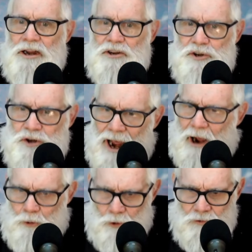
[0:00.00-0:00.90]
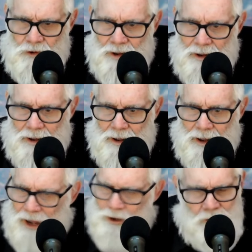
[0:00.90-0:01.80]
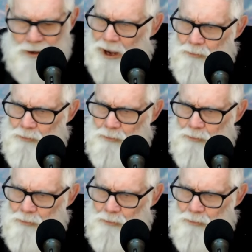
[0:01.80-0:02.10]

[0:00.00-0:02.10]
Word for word: showers. I could not